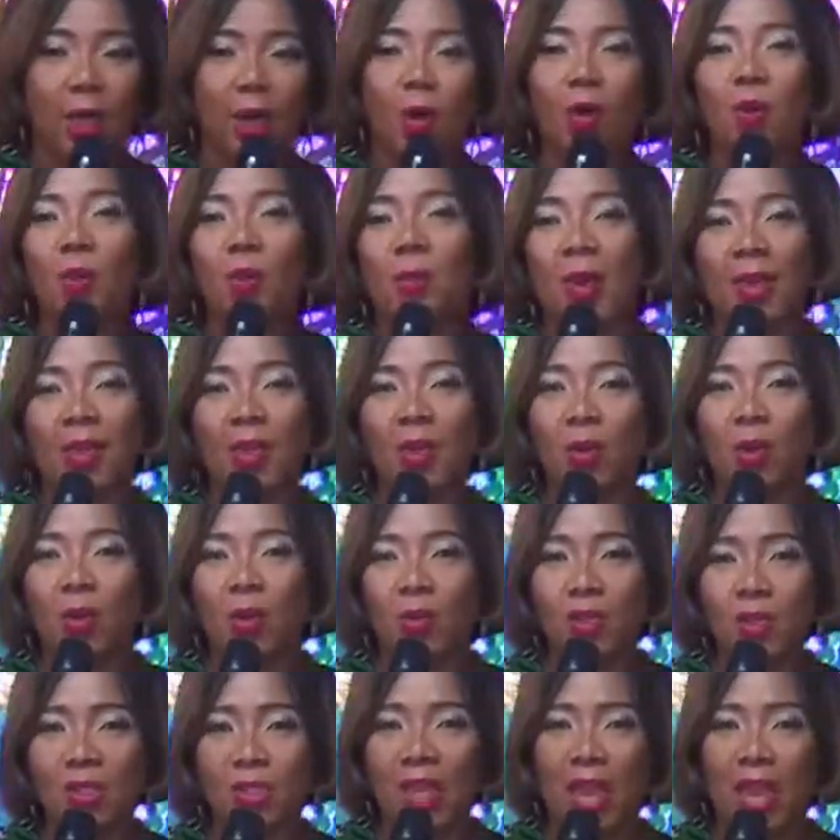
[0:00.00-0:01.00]
Oh my
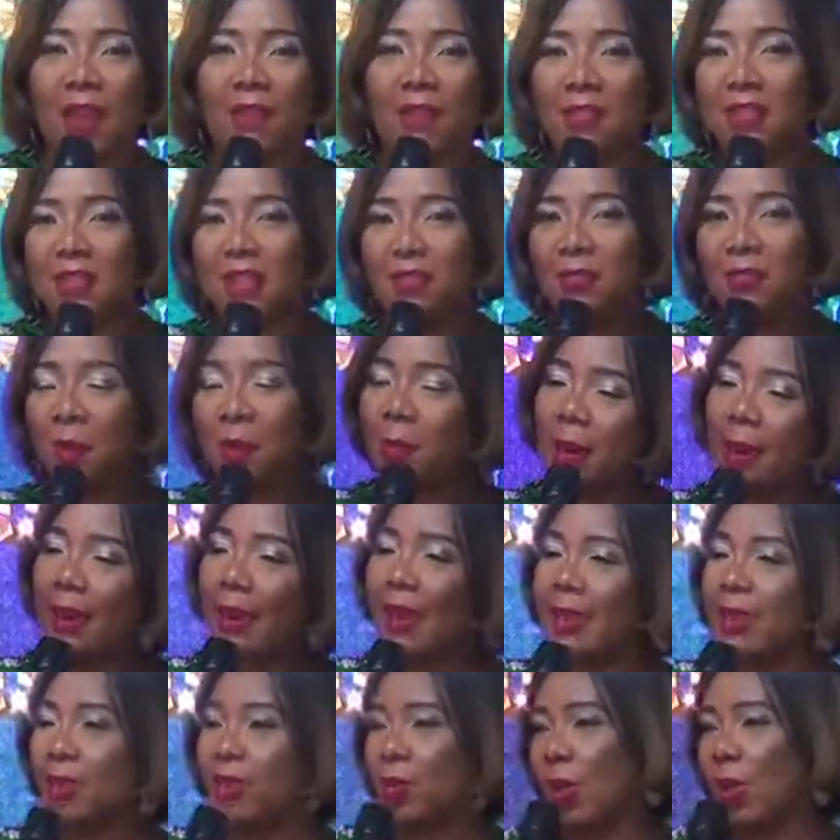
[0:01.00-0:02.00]
God. Everything from her
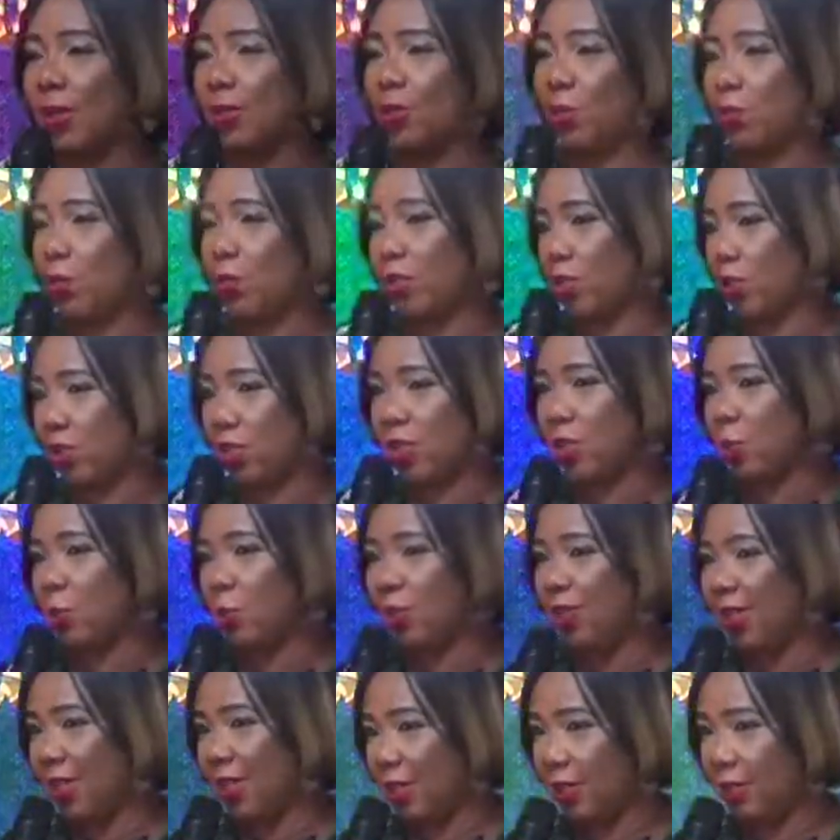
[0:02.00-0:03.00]
head to her toe is just
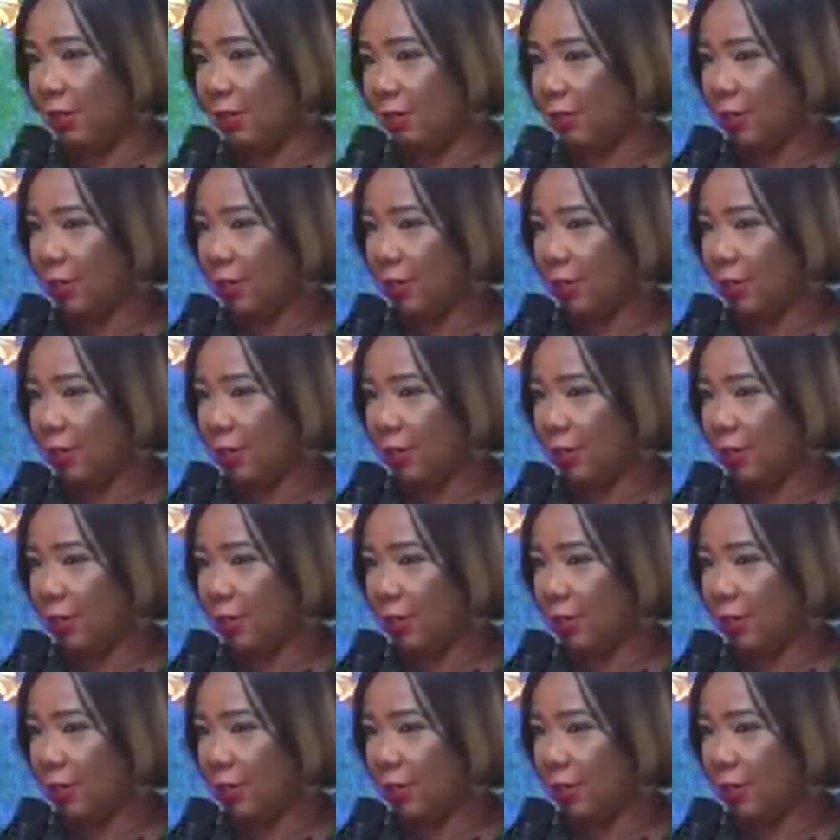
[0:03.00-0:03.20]
speaking.